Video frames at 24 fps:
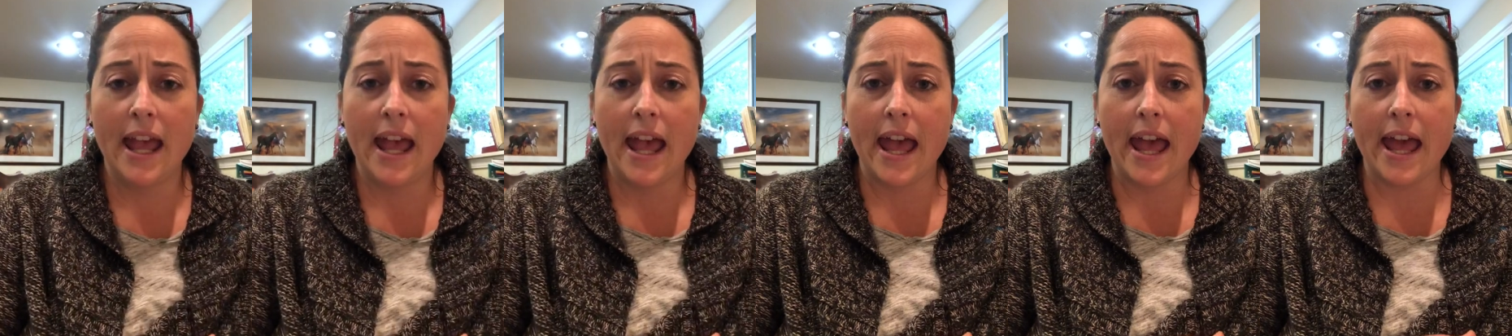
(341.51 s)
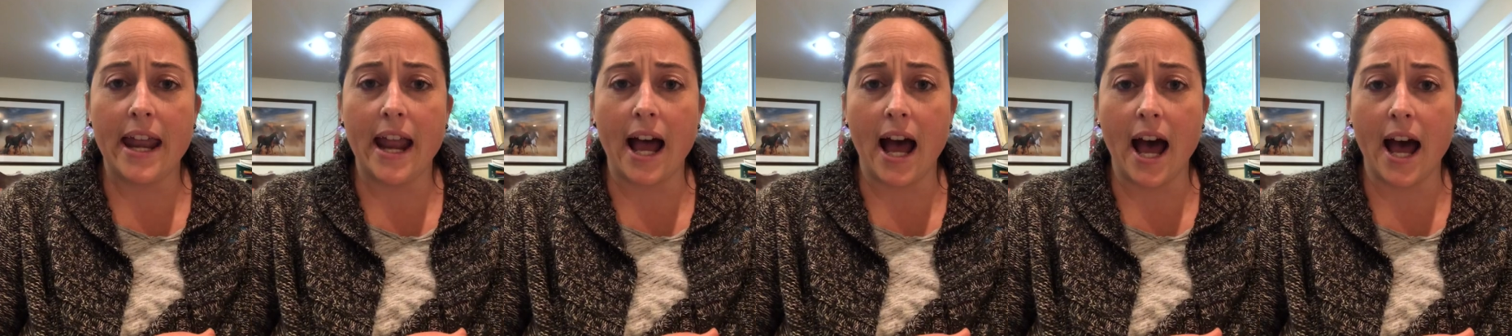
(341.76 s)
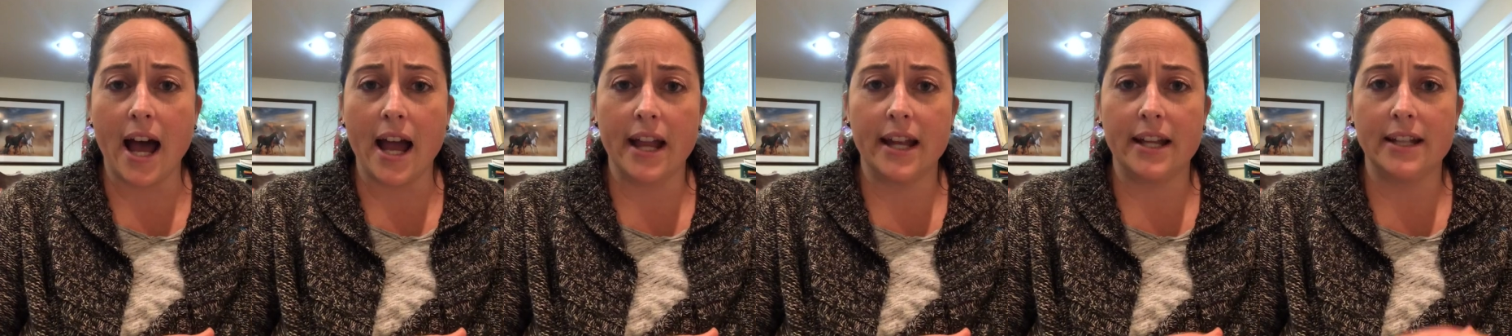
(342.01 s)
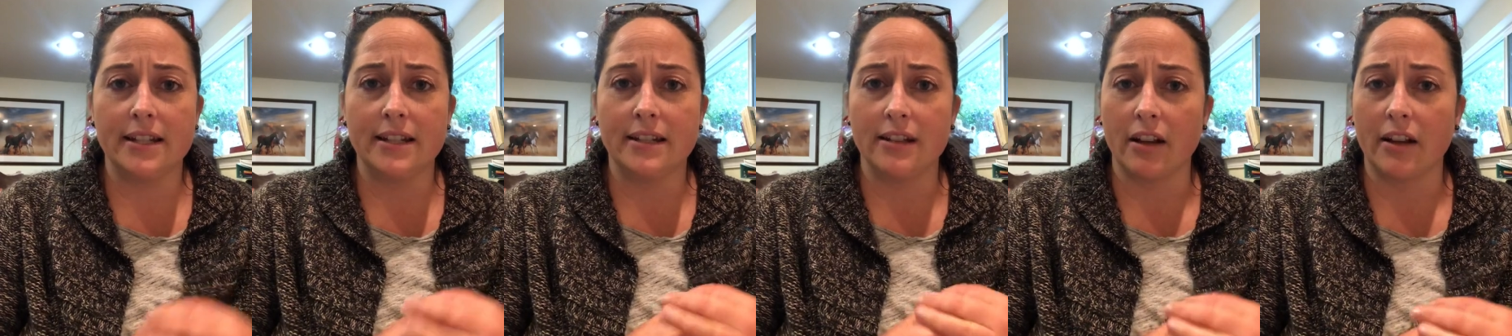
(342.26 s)
And I
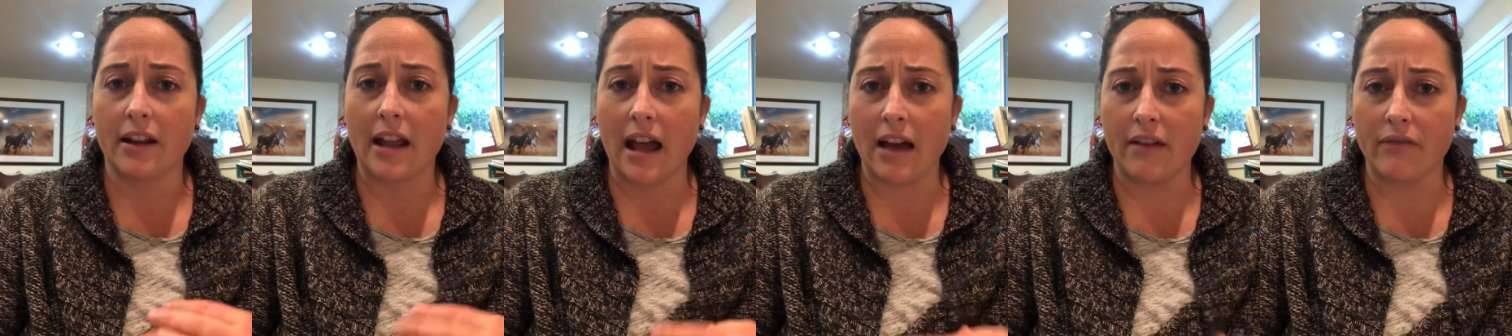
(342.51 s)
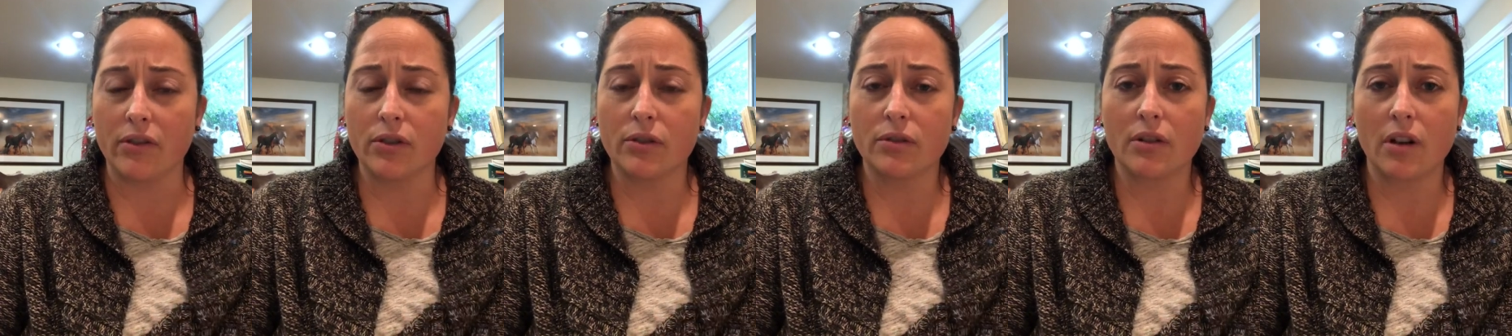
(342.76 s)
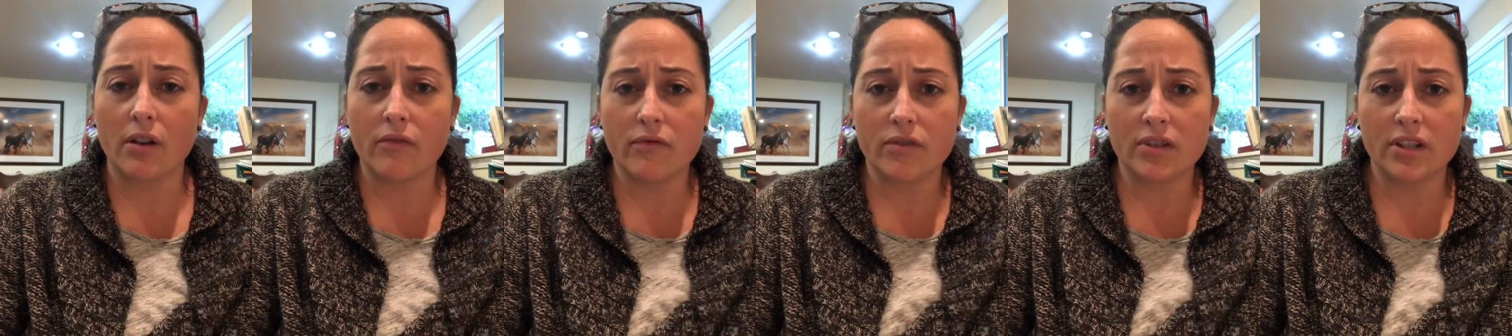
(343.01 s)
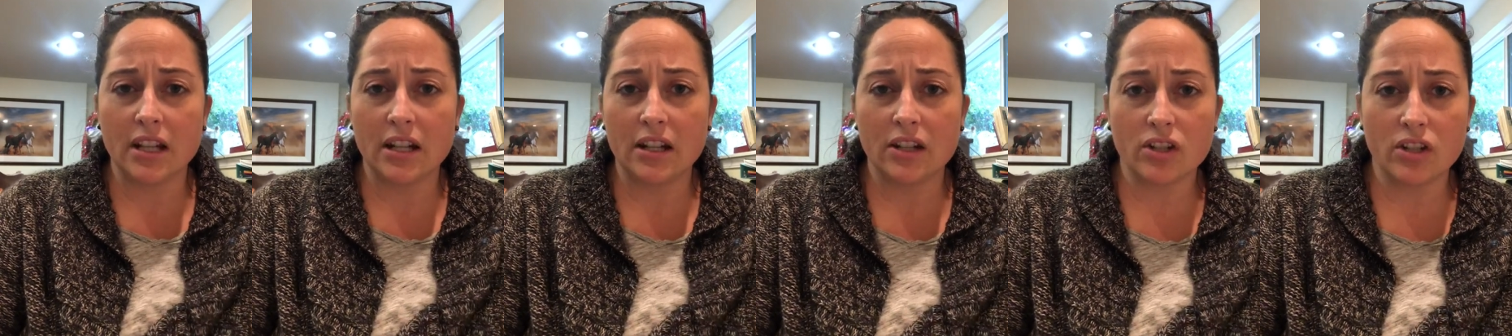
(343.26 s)
did not have those
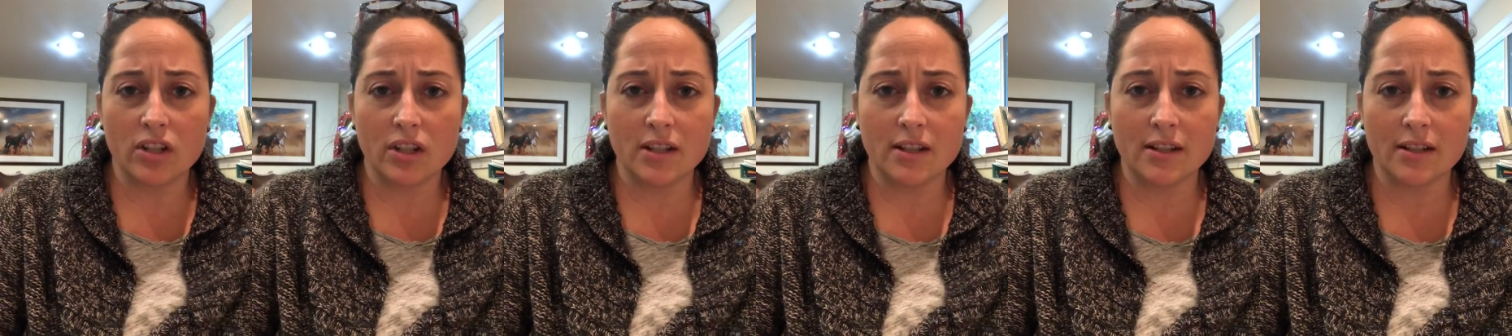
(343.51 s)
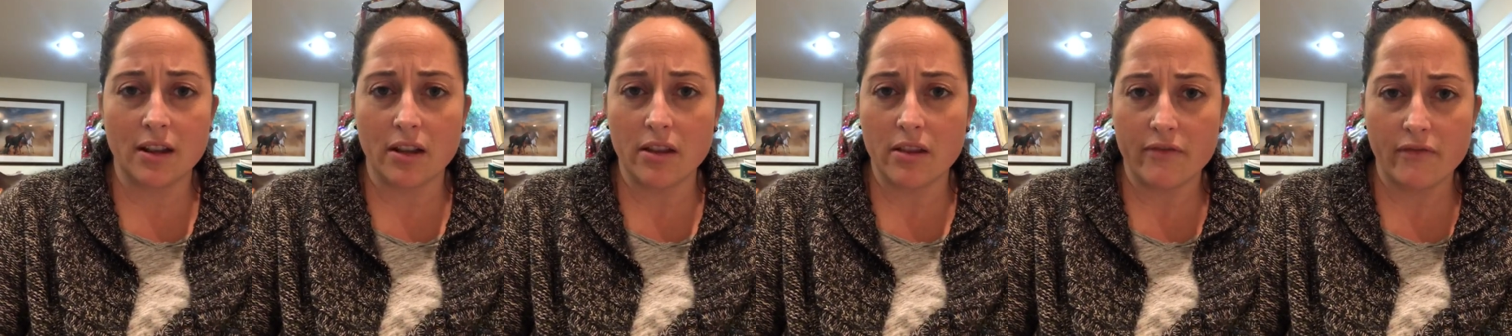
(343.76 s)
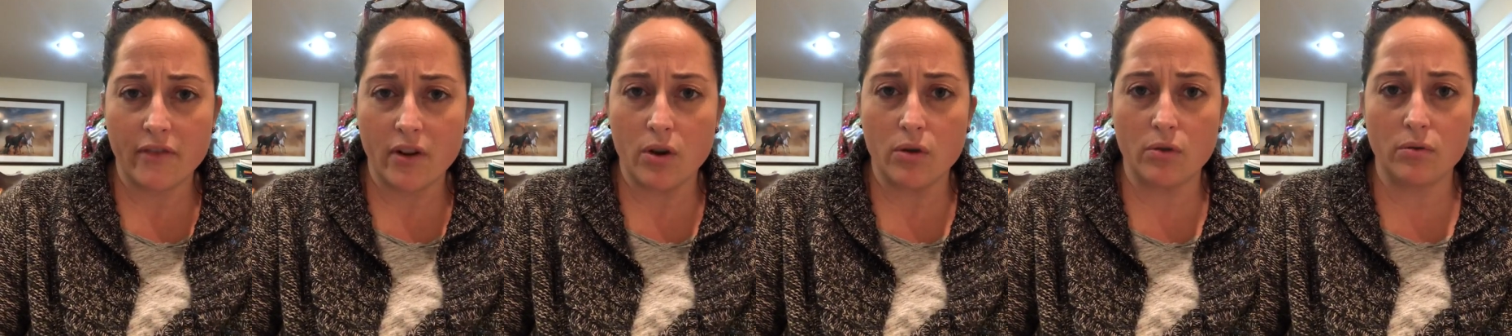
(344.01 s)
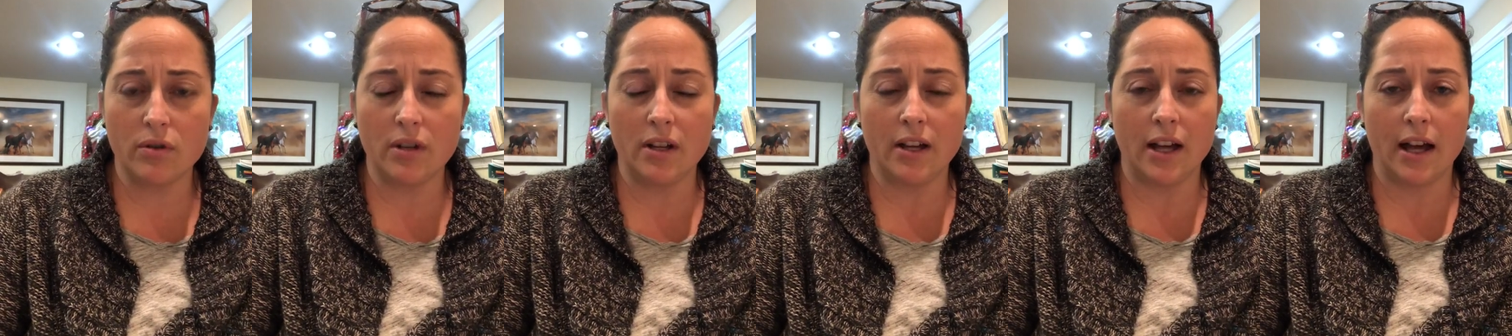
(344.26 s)
conversations on the phone.